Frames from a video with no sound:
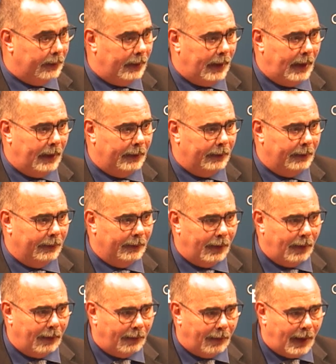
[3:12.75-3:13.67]
And
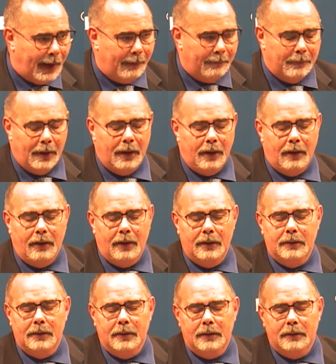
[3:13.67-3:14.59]
uh, I'm,
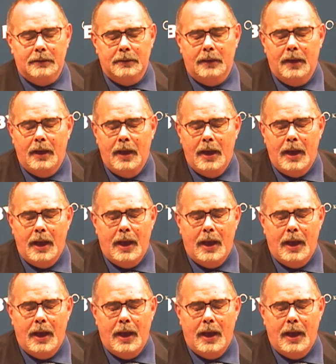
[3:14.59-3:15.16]
uh,